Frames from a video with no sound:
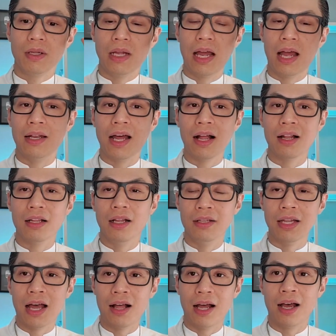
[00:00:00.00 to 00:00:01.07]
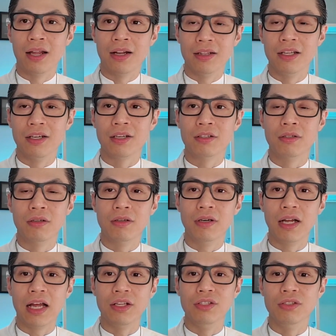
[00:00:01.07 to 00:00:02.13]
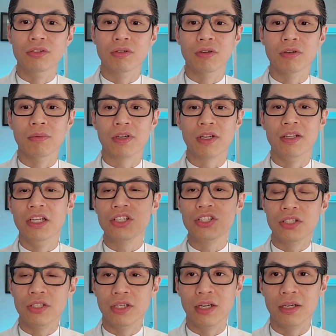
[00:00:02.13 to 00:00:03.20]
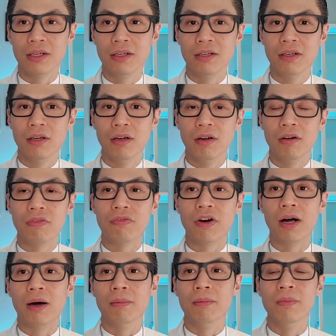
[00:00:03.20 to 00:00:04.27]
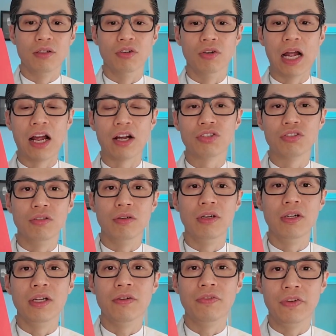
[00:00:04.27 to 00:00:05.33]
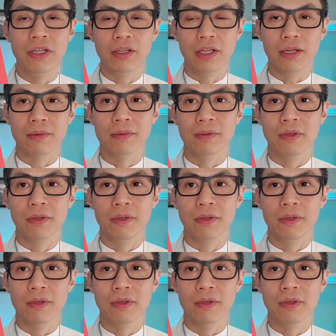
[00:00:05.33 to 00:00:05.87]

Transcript: analytical and your conditioning from actual feeling.